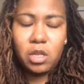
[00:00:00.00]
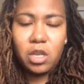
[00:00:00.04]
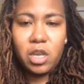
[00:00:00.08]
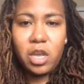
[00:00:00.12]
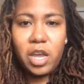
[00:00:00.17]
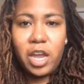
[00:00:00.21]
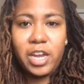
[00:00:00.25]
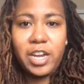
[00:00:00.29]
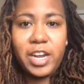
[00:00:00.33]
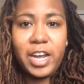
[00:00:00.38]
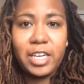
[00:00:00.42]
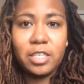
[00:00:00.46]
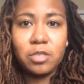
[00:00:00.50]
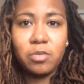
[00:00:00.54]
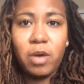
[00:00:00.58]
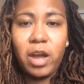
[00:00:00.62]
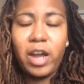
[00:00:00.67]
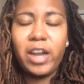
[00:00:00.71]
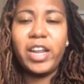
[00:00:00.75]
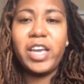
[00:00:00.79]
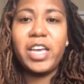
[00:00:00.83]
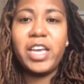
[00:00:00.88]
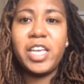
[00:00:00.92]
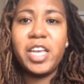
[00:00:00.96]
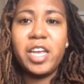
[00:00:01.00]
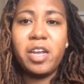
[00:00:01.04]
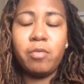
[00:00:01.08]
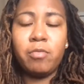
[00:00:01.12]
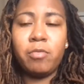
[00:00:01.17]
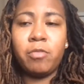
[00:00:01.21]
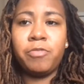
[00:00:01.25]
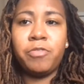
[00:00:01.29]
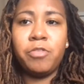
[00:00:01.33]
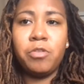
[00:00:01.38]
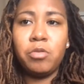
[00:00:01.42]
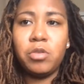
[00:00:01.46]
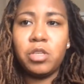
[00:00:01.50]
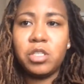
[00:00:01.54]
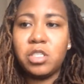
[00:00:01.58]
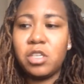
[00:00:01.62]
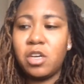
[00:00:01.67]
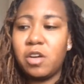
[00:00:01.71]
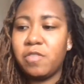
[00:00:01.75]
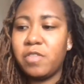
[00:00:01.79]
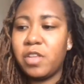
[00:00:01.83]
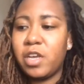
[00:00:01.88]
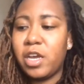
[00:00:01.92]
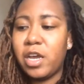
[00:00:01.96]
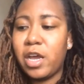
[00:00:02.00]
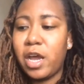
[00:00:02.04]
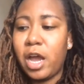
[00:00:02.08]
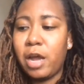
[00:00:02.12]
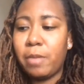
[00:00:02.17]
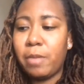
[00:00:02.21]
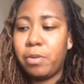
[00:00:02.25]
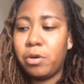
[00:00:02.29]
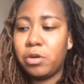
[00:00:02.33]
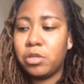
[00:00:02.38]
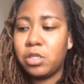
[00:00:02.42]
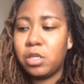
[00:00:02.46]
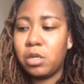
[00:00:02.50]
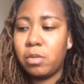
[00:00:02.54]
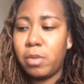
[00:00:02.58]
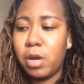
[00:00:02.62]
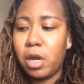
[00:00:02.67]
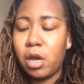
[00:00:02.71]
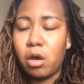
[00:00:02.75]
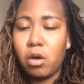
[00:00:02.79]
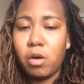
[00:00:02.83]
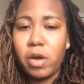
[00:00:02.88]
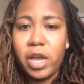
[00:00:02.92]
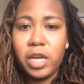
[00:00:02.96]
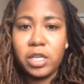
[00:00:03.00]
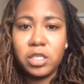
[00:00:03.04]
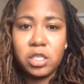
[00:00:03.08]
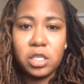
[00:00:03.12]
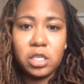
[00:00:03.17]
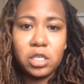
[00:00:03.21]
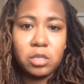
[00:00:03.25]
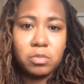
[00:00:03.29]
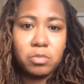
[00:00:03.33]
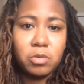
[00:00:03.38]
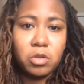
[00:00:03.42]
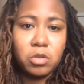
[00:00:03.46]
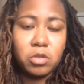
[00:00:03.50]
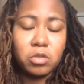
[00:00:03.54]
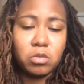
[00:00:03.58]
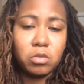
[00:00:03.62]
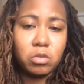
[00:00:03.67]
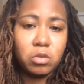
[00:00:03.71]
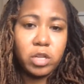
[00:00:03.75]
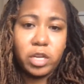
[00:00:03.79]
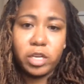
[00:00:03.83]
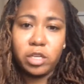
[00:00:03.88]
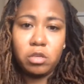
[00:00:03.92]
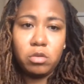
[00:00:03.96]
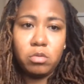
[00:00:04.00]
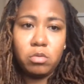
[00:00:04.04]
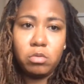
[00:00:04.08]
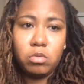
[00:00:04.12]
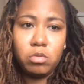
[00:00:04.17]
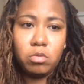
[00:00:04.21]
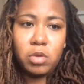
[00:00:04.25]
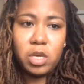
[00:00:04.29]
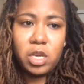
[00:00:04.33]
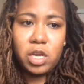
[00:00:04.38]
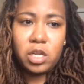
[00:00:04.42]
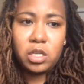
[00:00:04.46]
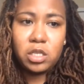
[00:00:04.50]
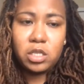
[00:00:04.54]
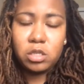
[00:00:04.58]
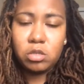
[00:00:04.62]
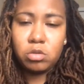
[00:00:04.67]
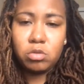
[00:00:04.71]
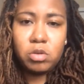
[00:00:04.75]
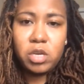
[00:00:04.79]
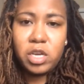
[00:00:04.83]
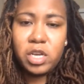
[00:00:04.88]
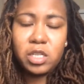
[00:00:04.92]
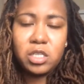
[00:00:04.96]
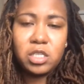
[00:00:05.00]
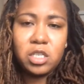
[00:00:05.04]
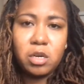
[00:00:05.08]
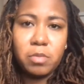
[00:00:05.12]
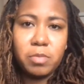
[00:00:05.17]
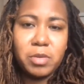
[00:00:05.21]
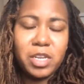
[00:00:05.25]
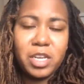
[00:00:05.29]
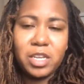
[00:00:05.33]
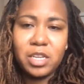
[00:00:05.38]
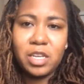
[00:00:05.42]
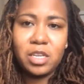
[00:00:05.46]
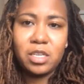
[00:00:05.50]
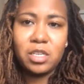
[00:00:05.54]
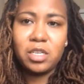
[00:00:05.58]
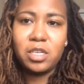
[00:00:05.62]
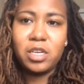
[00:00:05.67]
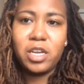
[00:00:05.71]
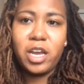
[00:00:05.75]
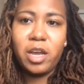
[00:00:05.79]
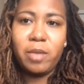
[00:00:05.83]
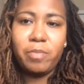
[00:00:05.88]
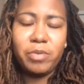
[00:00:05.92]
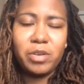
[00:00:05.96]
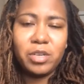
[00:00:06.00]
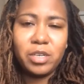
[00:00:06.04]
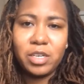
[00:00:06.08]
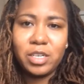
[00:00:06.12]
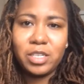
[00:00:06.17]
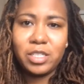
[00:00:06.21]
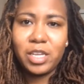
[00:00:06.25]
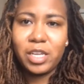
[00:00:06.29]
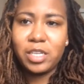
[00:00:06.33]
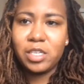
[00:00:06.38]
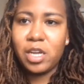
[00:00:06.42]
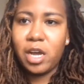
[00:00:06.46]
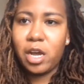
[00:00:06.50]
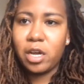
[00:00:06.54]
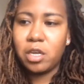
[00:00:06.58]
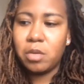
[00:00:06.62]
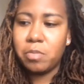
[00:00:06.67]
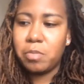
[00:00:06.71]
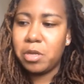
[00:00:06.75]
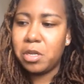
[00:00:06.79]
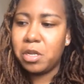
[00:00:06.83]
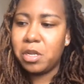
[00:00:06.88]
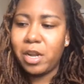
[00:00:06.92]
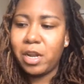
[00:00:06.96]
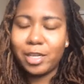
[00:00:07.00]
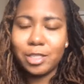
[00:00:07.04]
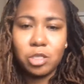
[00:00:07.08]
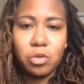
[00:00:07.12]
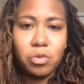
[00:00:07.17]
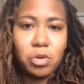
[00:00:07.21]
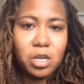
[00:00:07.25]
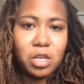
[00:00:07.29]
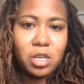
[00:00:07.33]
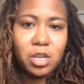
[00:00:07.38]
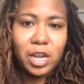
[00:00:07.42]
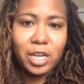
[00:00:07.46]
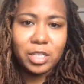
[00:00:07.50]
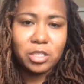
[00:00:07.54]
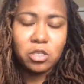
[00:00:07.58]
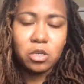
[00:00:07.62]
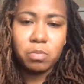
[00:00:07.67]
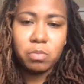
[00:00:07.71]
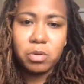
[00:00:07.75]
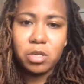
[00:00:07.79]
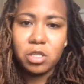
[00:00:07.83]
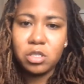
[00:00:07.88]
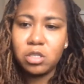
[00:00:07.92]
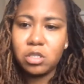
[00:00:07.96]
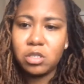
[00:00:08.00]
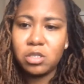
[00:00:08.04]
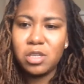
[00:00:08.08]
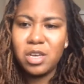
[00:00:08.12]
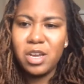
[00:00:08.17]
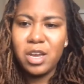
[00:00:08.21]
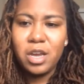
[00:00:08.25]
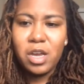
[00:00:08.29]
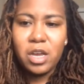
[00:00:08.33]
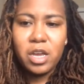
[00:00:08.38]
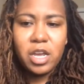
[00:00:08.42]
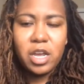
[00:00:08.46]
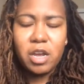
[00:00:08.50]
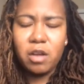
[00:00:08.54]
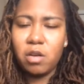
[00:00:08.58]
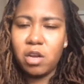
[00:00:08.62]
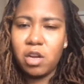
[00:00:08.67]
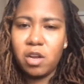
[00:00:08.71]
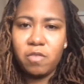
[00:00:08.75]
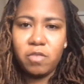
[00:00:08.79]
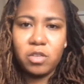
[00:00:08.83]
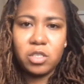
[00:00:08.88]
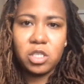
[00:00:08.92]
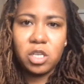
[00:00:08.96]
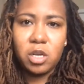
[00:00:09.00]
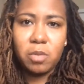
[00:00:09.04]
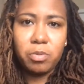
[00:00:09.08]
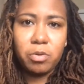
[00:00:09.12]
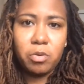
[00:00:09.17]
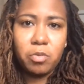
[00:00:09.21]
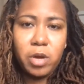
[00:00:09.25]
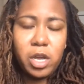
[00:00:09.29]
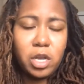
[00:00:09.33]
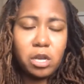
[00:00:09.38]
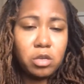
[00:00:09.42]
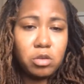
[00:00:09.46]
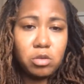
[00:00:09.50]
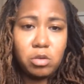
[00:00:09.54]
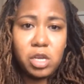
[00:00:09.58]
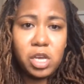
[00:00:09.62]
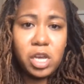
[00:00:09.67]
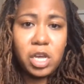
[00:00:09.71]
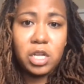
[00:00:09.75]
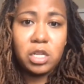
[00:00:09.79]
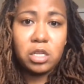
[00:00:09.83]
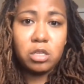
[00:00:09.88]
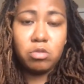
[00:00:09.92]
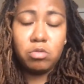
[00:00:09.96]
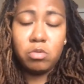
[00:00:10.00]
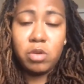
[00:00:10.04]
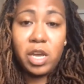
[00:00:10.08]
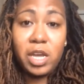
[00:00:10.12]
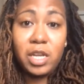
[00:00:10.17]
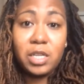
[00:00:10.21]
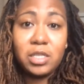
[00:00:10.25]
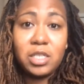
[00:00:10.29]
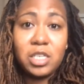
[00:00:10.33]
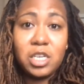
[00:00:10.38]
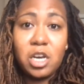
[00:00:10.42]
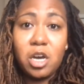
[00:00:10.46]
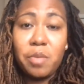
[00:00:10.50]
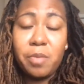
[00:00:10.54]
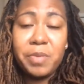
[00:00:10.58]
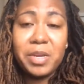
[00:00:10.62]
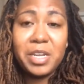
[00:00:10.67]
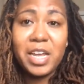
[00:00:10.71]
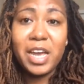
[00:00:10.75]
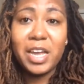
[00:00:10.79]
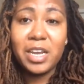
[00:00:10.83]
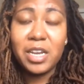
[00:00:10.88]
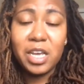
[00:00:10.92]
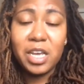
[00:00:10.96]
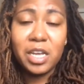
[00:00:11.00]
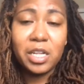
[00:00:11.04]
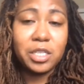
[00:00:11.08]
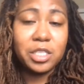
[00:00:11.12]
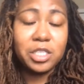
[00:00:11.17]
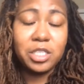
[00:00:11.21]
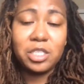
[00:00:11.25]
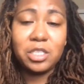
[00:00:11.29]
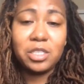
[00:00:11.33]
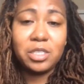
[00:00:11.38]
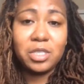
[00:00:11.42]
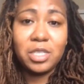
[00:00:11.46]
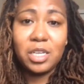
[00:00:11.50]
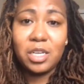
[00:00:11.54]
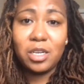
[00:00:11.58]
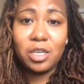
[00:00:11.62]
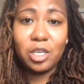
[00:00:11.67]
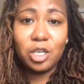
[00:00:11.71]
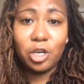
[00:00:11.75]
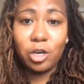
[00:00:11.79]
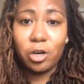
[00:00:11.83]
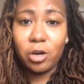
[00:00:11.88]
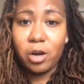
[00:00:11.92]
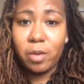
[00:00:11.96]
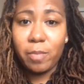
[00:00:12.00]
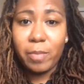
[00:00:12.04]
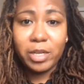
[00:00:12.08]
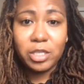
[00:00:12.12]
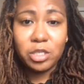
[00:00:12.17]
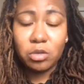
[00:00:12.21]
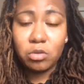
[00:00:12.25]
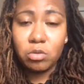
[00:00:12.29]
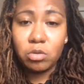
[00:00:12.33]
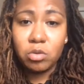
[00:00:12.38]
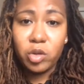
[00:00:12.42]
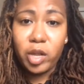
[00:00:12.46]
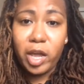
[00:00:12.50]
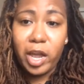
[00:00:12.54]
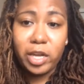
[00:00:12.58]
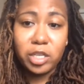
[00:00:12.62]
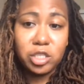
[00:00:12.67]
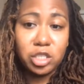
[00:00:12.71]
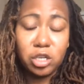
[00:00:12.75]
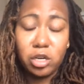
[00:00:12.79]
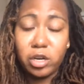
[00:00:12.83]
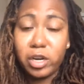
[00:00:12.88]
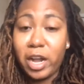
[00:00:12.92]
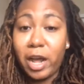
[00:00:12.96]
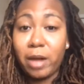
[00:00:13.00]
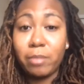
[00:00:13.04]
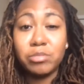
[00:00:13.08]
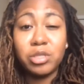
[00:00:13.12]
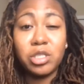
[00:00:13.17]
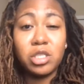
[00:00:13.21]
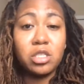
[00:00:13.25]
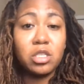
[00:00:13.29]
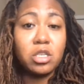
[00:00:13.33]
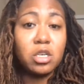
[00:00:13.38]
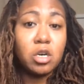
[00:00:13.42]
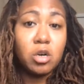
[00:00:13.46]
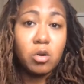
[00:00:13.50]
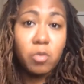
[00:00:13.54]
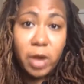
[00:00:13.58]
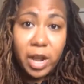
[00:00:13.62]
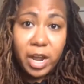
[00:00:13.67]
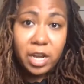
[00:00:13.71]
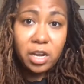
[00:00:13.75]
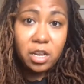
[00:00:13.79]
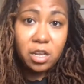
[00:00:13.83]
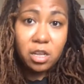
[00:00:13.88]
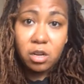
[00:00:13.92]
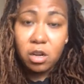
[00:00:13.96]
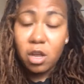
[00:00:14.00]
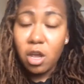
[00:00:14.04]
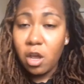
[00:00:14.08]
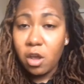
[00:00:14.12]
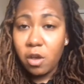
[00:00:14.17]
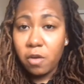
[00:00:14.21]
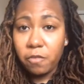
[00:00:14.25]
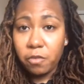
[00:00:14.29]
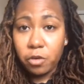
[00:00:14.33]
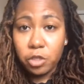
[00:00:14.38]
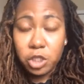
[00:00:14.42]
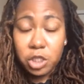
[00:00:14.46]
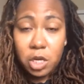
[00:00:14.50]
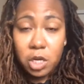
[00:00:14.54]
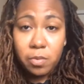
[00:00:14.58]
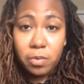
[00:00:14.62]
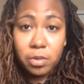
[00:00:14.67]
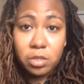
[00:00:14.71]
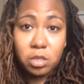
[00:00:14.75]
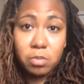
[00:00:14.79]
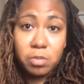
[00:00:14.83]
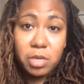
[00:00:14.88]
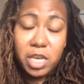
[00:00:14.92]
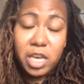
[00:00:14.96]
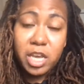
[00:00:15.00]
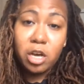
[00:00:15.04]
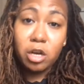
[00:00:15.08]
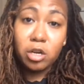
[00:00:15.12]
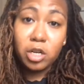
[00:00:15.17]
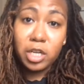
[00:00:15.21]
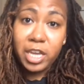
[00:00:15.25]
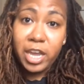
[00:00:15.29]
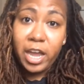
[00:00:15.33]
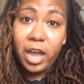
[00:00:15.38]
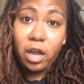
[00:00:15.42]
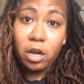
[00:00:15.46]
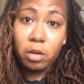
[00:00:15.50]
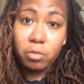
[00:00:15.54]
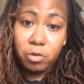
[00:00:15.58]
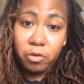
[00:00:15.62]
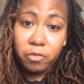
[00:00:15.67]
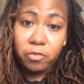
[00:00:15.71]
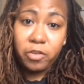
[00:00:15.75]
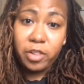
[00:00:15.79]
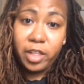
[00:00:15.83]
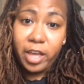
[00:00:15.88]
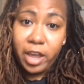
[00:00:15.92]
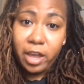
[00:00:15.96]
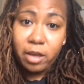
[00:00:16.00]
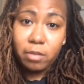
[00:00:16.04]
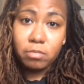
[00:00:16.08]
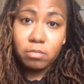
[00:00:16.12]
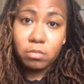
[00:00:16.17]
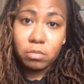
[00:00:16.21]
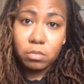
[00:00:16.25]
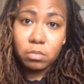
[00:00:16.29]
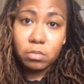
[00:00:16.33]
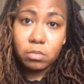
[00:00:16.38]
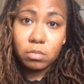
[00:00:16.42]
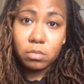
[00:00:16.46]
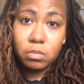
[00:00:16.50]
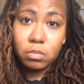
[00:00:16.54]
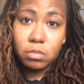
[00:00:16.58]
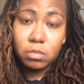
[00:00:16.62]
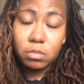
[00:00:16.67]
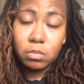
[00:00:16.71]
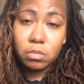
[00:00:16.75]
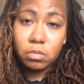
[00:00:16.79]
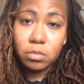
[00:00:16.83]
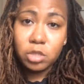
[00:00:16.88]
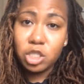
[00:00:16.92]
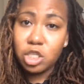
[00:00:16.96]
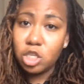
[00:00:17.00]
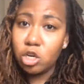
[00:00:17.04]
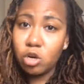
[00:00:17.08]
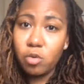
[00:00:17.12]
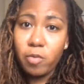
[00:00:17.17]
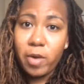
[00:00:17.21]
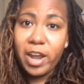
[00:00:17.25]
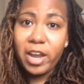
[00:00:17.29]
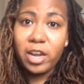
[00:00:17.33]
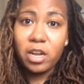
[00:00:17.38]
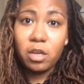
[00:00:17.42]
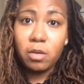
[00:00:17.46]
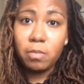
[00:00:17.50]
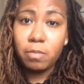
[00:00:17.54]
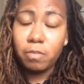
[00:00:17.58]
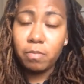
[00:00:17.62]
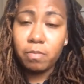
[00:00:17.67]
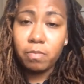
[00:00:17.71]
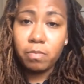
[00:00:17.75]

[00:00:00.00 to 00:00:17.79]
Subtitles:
And that's why they can't refute the stuff that I posted about at Jenny's Middle School. Like you can't tell me that didn't happen, because I documented, I tweeted, I took pictures every step of the way. You can't tell me that negligence didn't occur at my school last year, and I'm still waiting for someone to be held accountable for that. Still waiting.